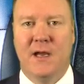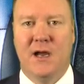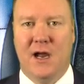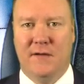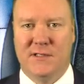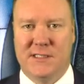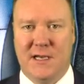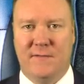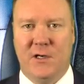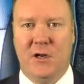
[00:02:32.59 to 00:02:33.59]
I have a
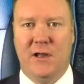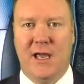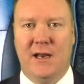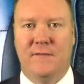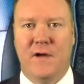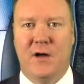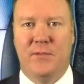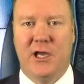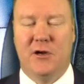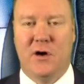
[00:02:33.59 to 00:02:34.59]
seven unit N F L
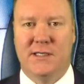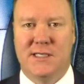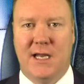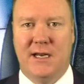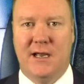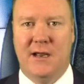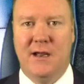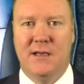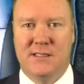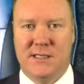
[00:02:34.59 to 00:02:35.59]
play going Sunday,
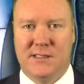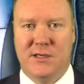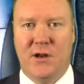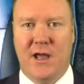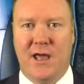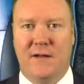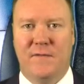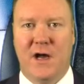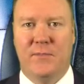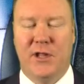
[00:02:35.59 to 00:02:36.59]
six unit N
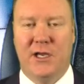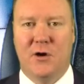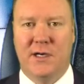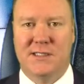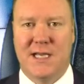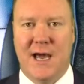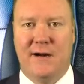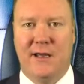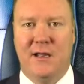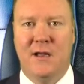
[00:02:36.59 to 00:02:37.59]
F L play going
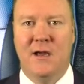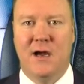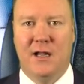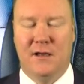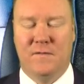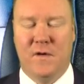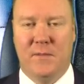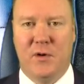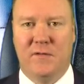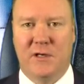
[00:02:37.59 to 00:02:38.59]
Saturday. I look for
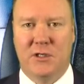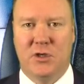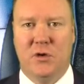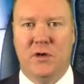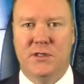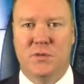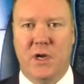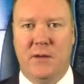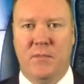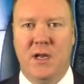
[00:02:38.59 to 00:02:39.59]
a perfect two oh
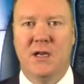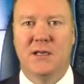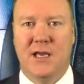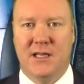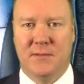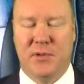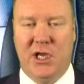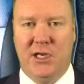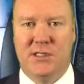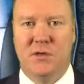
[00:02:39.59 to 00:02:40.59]
sweep. Get the
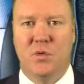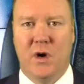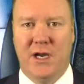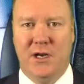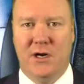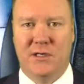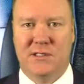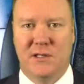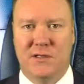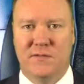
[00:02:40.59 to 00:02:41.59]
plays right here
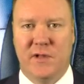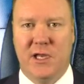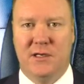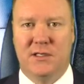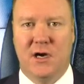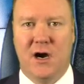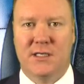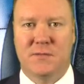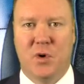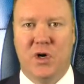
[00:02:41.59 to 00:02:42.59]
exclusively at
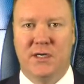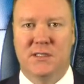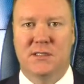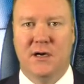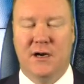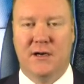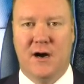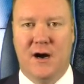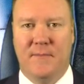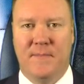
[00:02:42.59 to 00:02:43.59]
Doc Sports dot
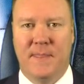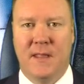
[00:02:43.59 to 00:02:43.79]
com.